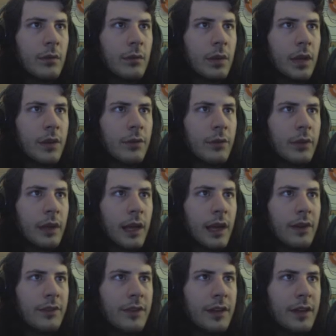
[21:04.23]
Played the
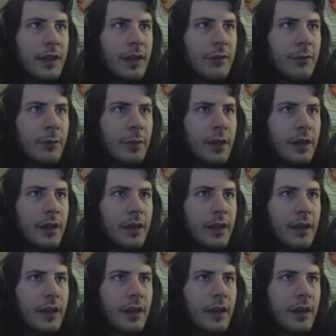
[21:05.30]
last ending after beating
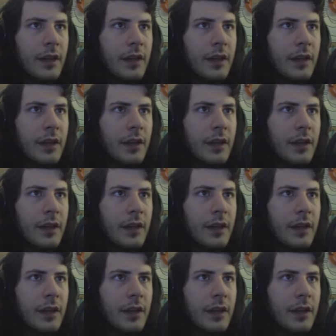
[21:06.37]
the AI,